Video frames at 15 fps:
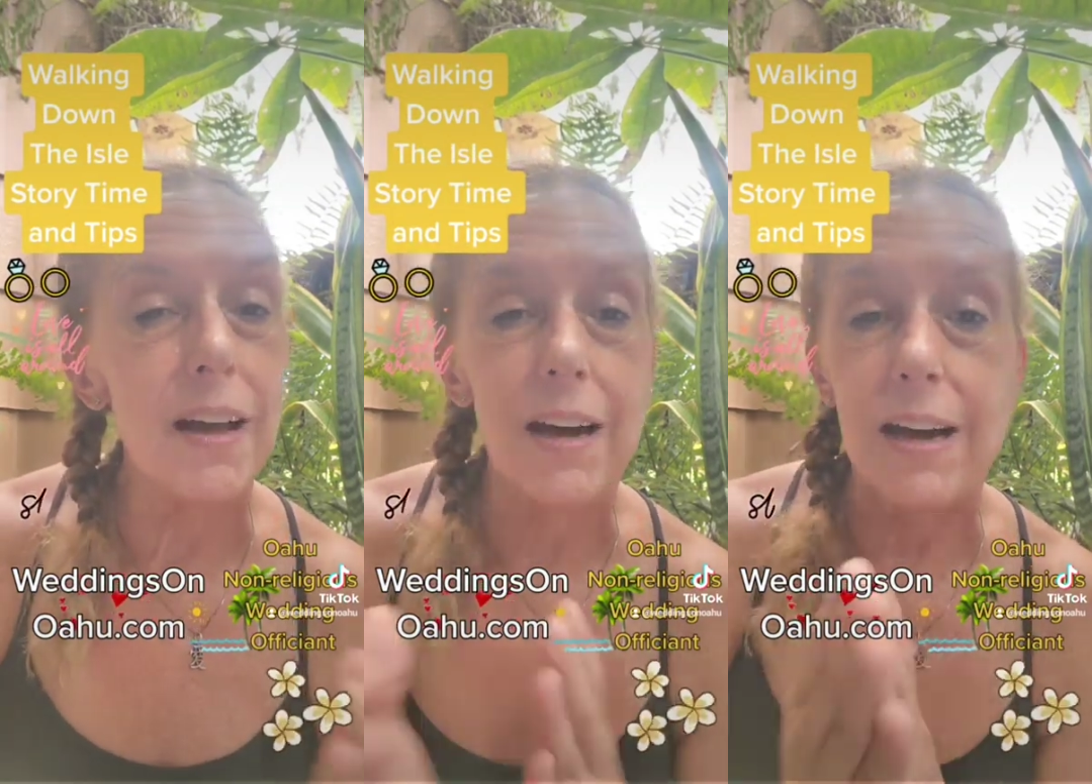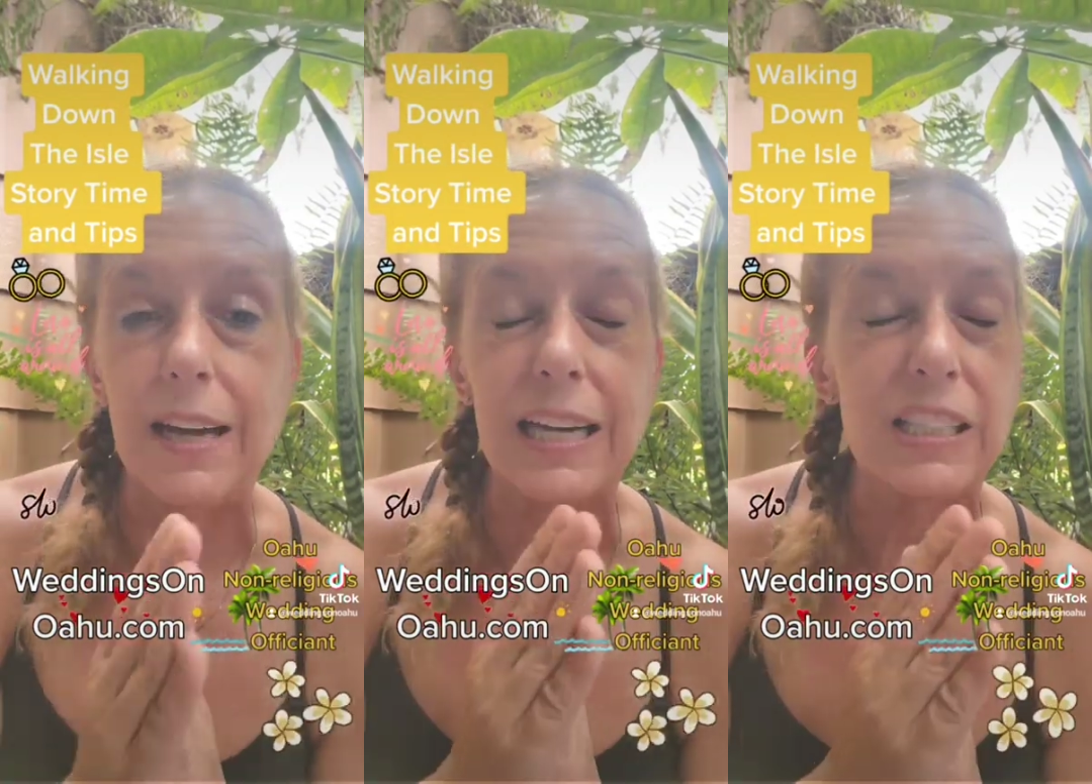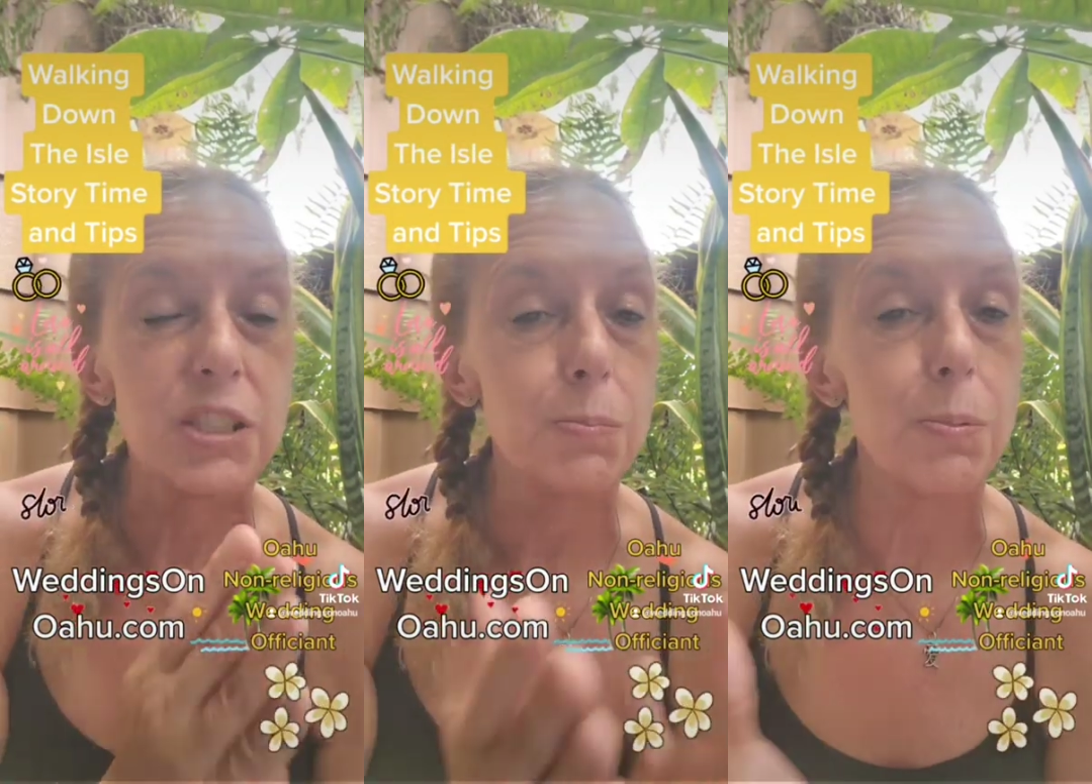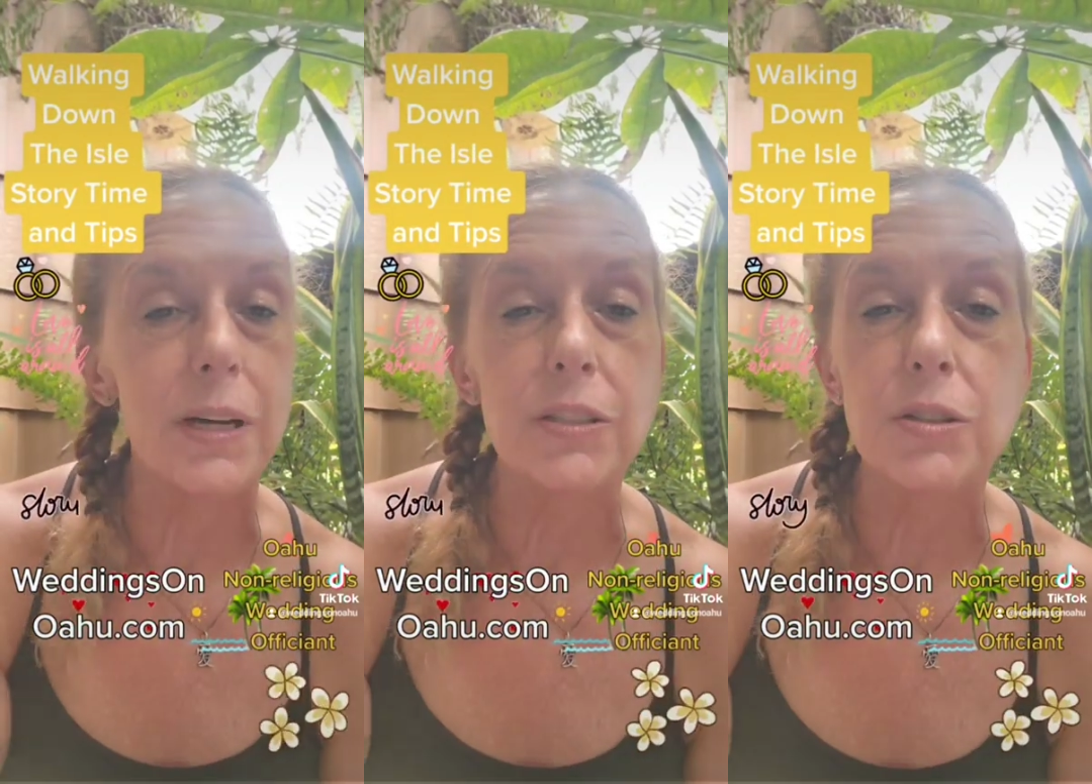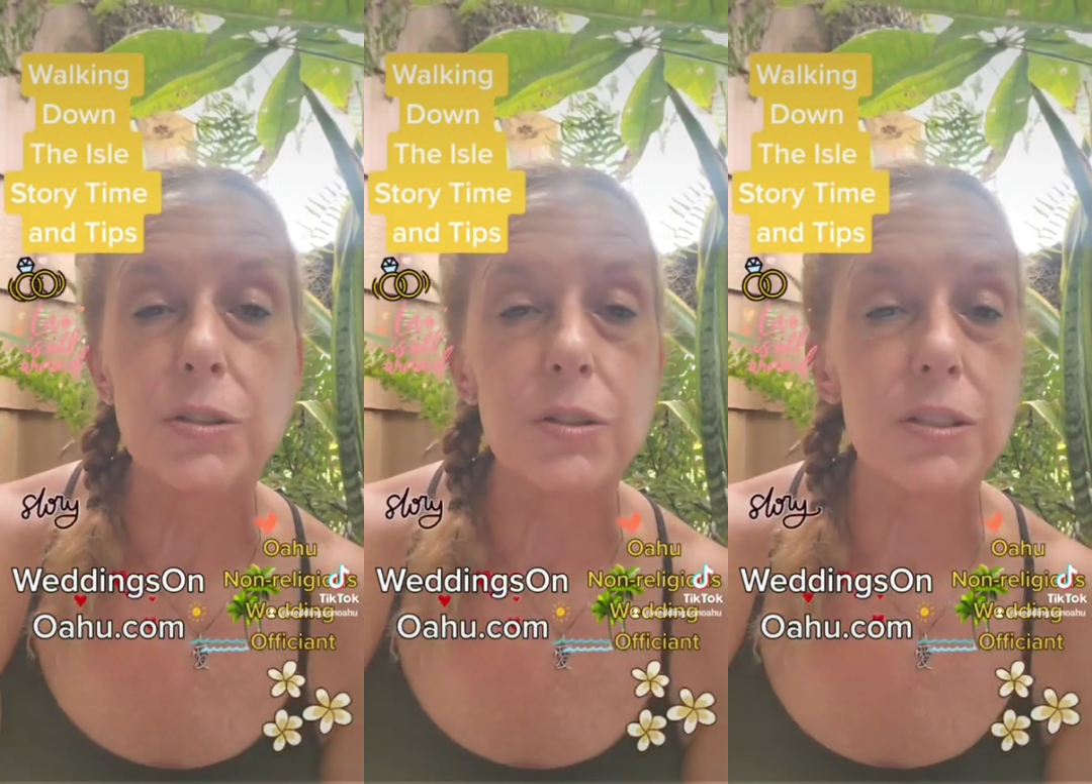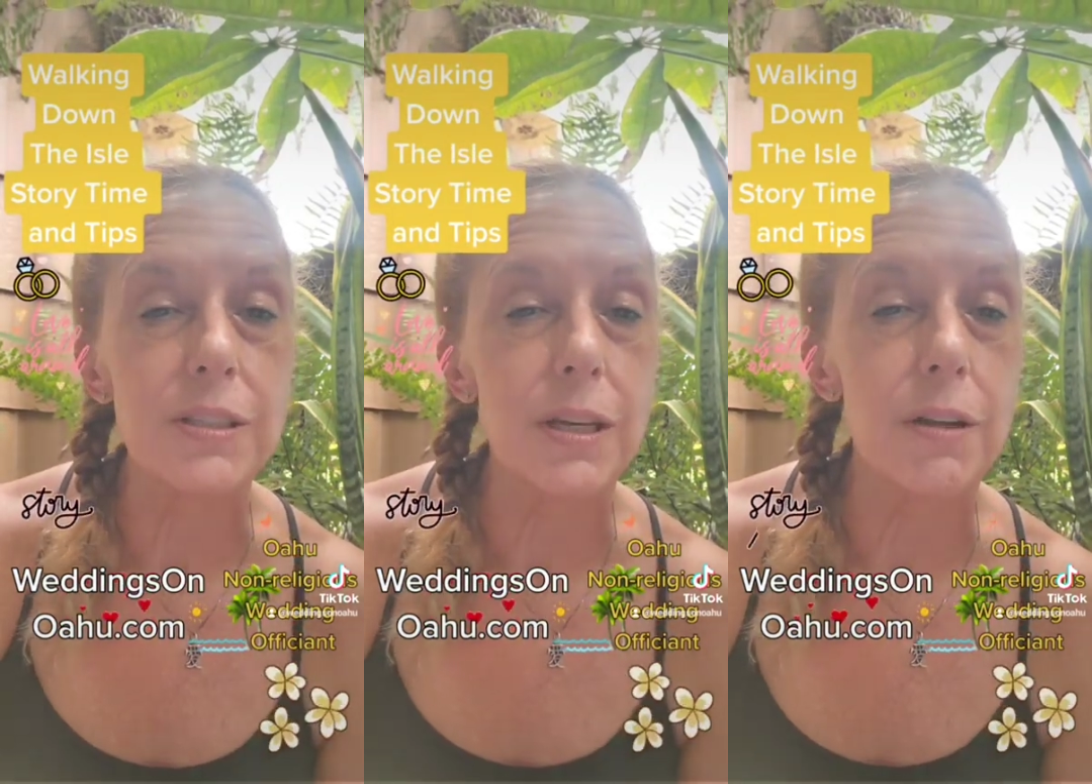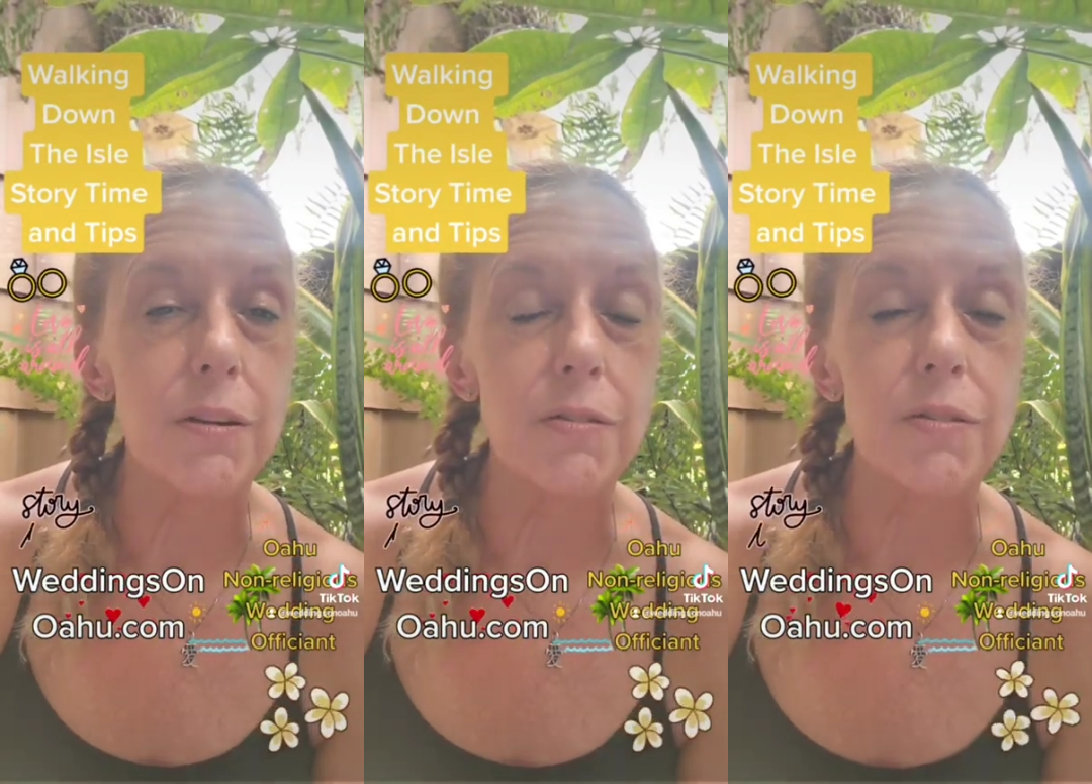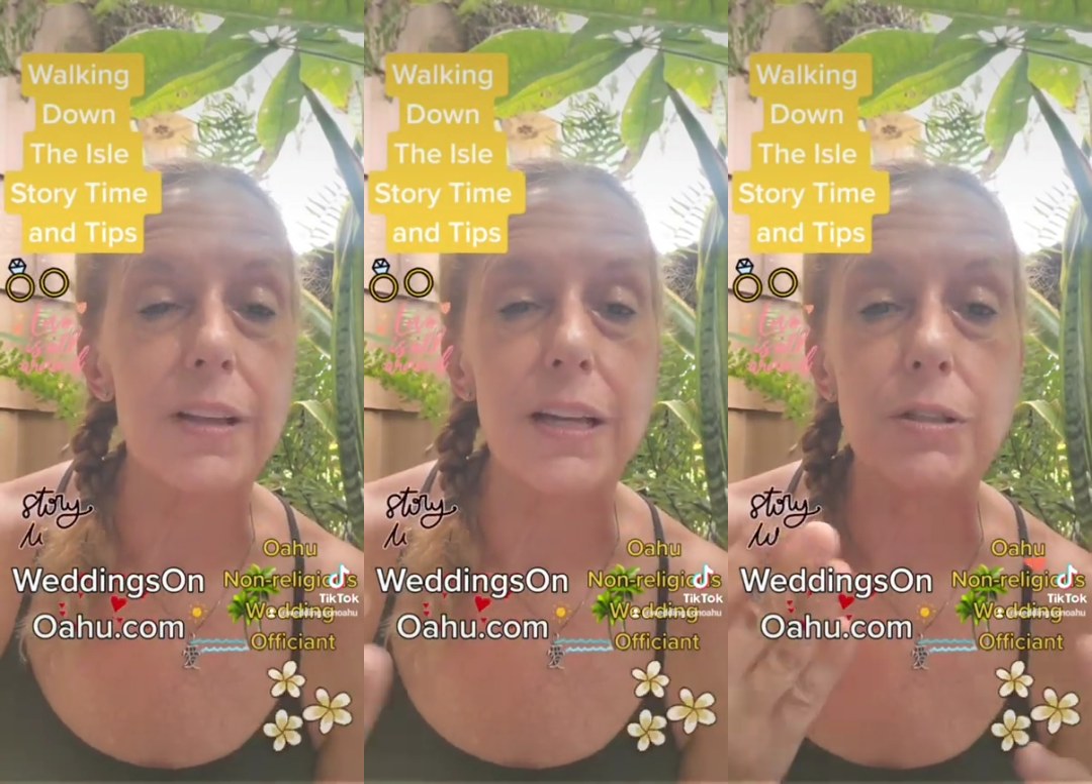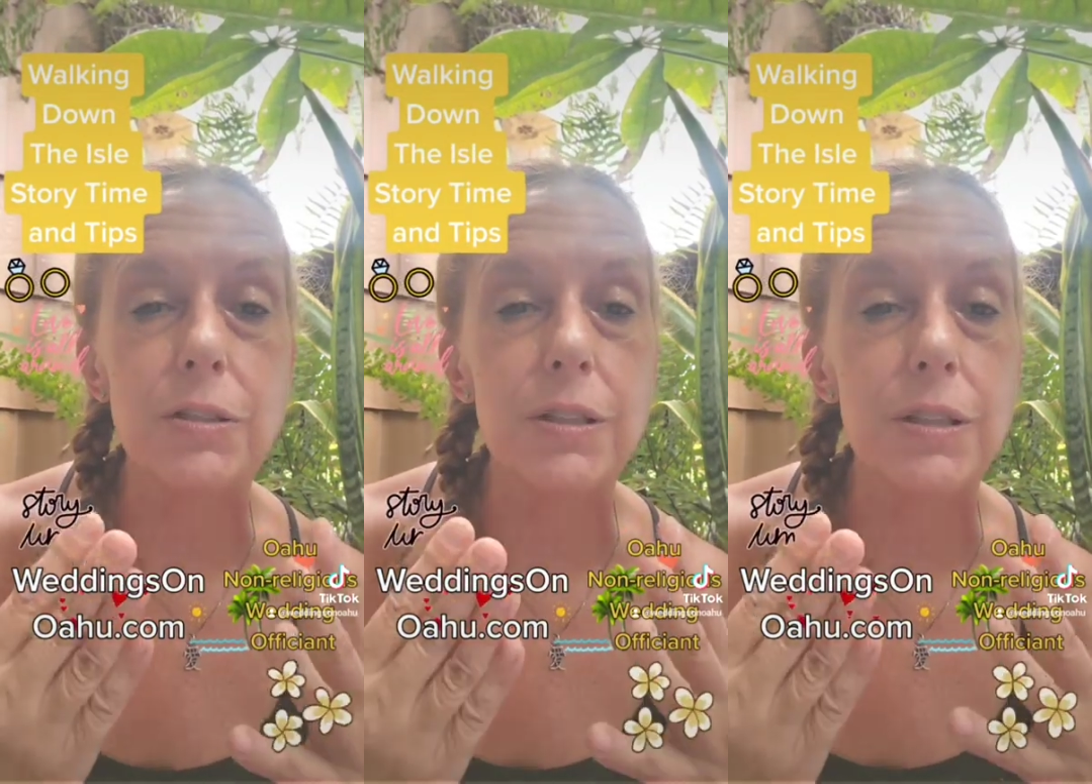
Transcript: uh, express yourself, let,